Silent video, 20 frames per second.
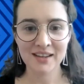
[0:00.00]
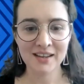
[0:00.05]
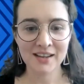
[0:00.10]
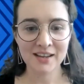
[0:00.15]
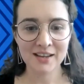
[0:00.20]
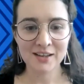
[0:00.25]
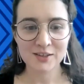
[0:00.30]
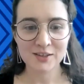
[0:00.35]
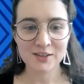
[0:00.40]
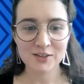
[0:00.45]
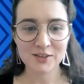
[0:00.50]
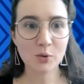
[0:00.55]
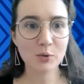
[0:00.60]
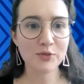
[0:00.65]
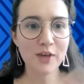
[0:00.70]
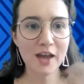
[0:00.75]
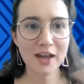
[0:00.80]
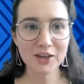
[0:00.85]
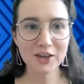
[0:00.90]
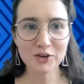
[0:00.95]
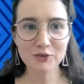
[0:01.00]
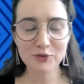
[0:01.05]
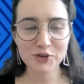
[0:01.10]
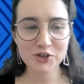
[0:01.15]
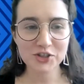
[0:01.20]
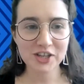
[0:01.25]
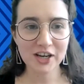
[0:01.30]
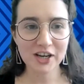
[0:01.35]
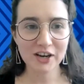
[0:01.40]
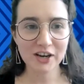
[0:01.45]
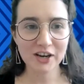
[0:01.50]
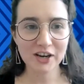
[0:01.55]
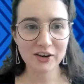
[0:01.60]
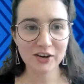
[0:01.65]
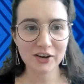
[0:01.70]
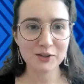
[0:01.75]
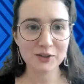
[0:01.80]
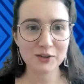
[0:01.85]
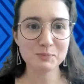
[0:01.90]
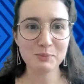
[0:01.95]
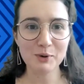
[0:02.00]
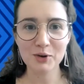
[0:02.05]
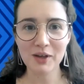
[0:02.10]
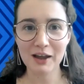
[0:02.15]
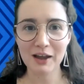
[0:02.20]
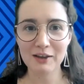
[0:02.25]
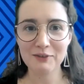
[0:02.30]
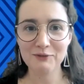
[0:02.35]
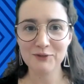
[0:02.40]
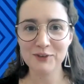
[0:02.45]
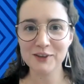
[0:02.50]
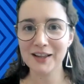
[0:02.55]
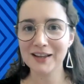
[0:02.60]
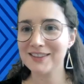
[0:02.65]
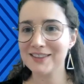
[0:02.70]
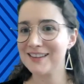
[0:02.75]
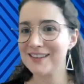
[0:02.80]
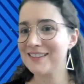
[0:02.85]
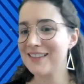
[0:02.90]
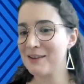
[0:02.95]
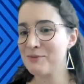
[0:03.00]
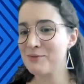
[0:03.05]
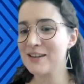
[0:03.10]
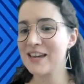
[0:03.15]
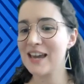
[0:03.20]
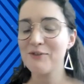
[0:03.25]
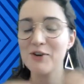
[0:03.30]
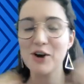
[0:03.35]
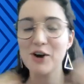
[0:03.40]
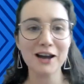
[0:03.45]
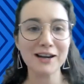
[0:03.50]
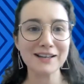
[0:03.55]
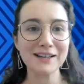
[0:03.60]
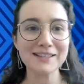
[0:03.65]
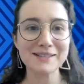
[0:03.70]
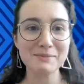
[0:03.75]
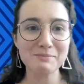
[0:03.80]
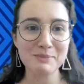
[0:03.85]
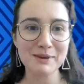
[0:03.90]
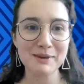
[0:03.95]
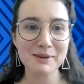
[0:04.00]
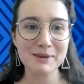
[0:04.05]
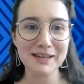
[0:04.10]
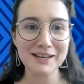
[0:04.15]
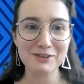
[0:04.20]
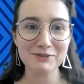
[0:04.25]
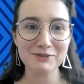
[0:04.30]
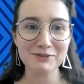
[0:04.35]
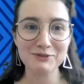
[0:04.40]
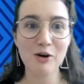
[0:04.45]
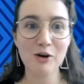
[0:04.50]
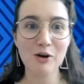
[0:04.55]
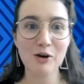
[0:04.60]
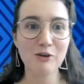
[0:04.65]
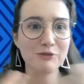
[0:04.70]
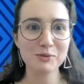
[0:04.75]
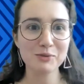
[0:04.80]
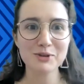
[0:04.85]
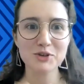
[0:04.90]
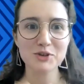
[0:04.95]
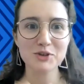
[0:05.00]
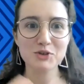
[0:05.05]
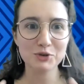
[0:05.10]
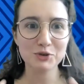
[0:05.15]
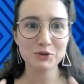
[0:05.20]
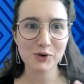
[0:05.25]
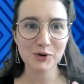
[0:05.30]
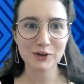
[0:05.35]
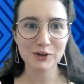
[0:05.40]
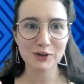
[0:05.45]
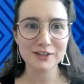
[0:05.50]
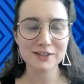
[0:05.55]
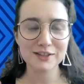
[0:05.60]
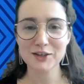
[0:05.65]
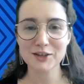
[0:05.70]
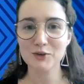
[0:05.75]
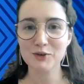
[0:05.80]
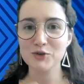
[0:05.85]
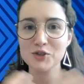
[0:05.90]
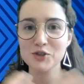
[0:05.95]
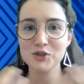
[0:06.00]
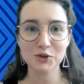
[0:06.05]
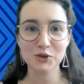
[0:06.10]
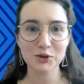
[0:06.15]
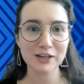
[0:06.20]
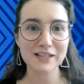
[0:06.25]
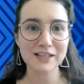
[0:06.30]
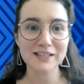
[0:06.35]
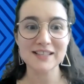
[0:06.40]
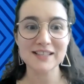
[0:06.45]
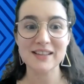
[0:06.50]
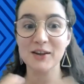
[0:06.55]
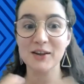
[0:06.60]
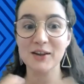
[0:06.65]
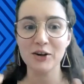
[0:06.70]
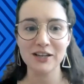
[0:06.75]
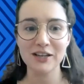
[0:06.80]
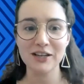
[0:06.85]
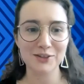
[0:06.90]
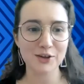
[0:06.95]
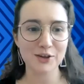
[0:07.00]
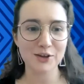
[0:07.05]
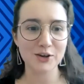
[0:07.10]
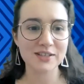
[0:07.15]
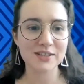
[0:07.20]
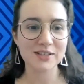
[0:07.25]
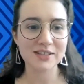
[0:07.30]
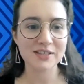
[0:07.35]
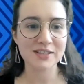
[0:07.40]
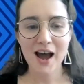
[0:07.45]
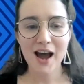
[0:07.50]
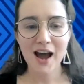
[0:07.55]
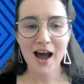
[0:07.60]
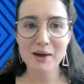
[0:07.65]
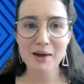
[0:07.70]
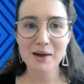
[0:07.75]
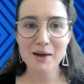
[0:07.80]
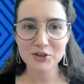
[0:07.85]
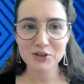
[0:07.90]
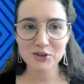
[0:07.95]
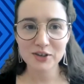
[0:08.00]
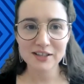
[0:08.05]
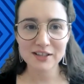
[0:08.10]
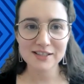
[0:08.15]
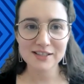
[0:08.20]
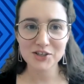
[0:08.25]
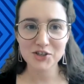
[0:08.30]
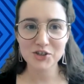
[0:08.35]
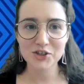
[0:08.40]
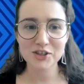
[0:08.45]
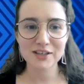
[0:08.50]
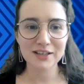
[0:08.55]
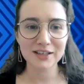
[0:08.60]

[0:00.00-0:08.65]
So thank you for sharing those both. I feel like that we gave our audience a bit of, Affirm and TrueAccord's, stories and their ethos. I want to transition